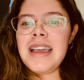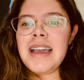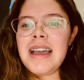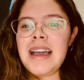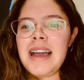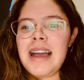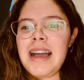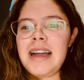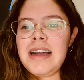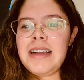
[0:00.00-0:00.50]

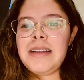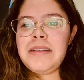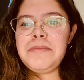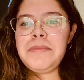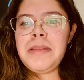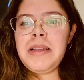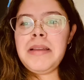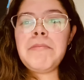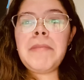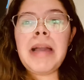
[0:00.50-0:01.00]

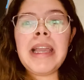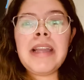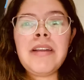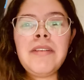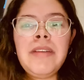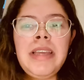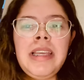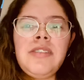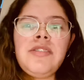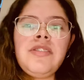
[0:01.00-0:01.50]

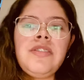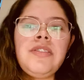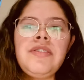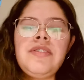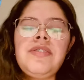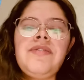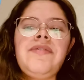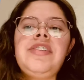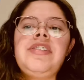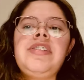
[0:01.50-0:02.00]

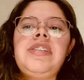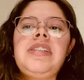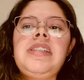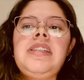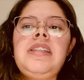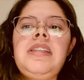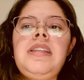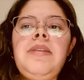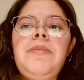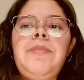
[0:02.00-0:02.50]
Michelangelo's
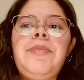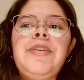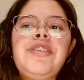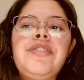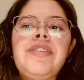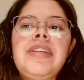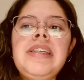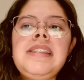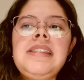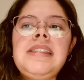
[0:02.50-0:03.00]
version
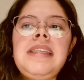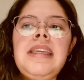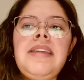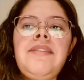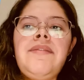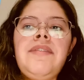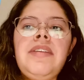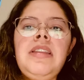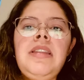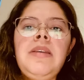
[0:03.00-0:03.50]
portrays
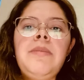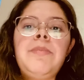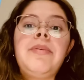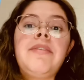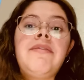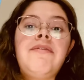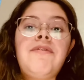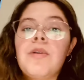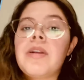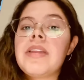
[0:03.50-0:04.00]
David
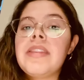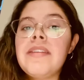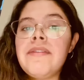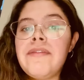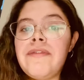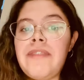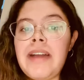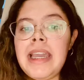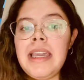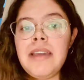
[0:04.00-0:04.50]
before the
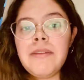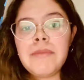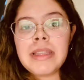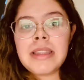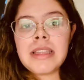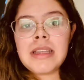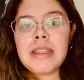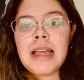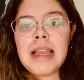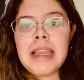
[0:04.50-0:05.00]
fight
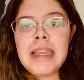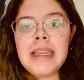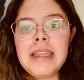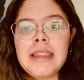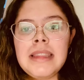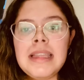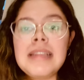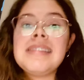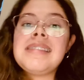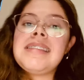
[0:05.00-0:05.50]
with Goliath
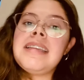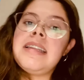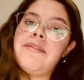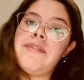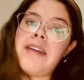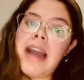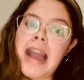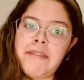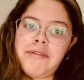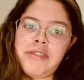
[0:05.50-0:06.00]
instead of
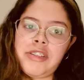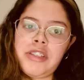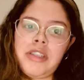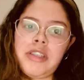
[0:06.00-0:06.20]
after,